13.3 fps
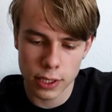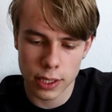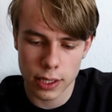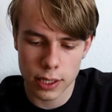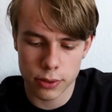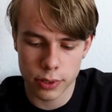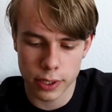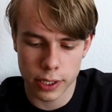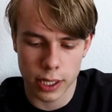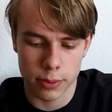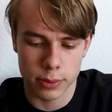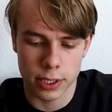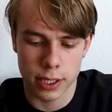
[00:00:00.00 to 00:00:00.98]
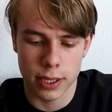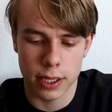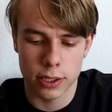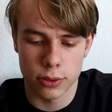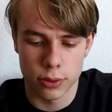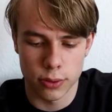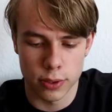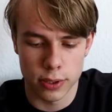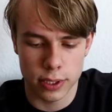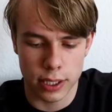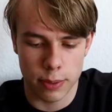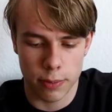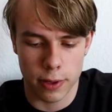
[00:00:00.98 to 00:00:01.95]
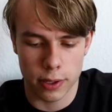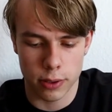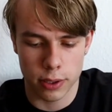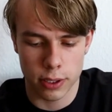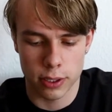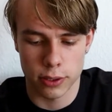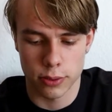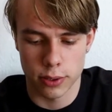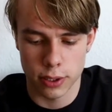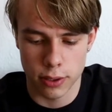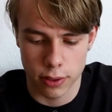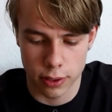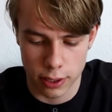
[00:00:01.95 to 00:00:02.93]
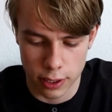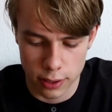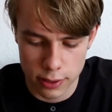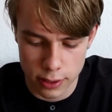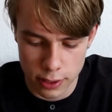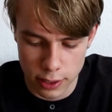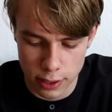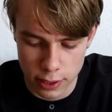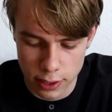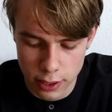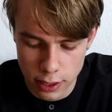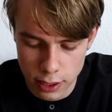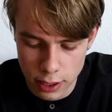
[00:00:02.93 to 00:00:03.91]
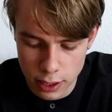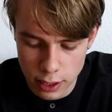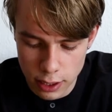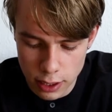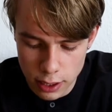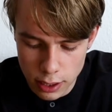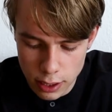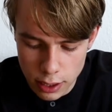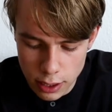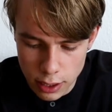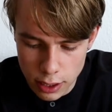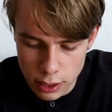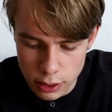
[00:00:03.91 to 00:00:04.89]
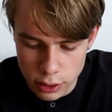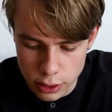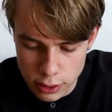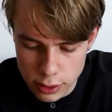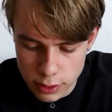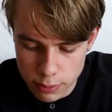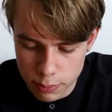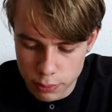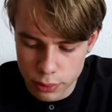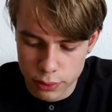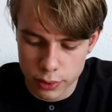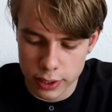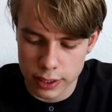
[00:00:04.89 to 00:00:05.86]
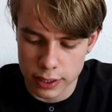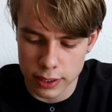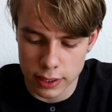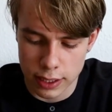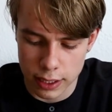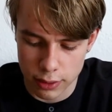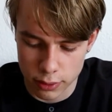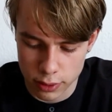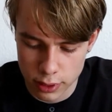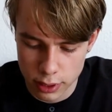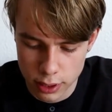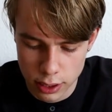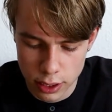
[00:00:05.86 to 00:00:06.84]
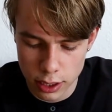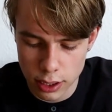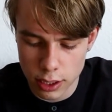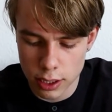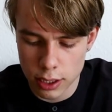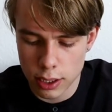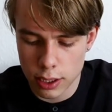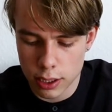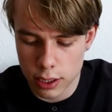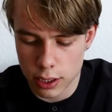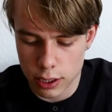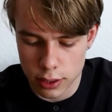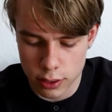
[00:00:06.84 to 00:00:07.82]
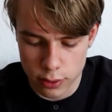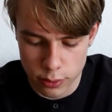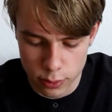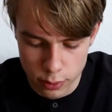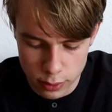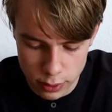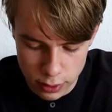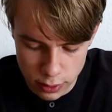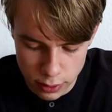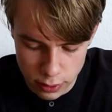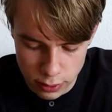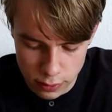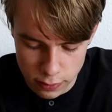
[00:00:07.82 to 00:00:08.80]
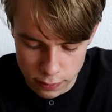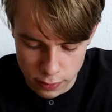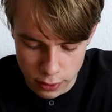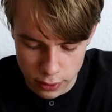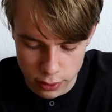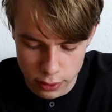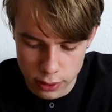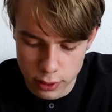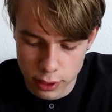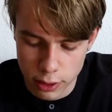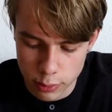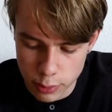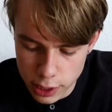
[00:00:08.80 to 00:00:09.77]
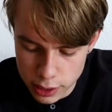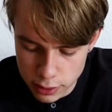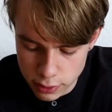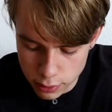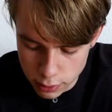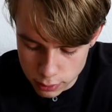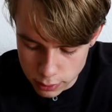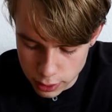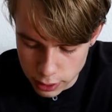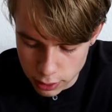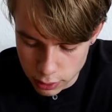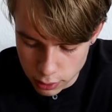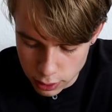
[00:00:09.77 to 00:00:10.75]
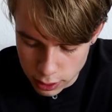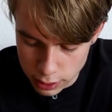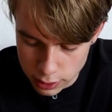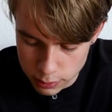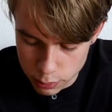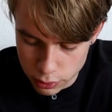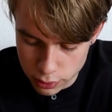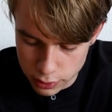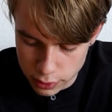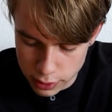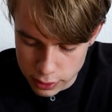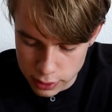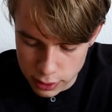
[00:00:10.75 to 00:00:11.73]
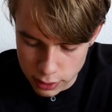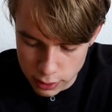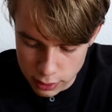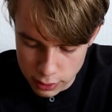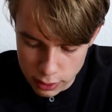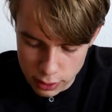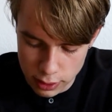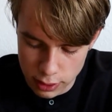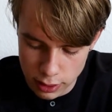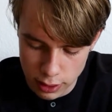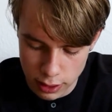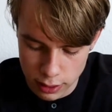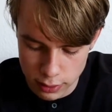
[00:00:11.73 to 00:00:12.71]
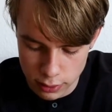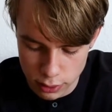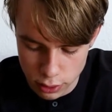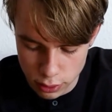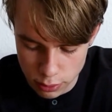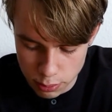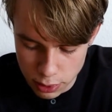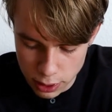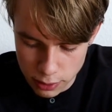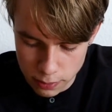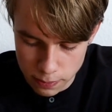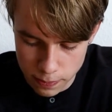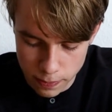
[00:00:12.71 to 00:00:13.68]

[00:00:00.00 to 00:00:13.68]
And that really helps. And then you do the same thing you did on the other side and just press it down into the sphere. Now mine is already not as precise as it should be,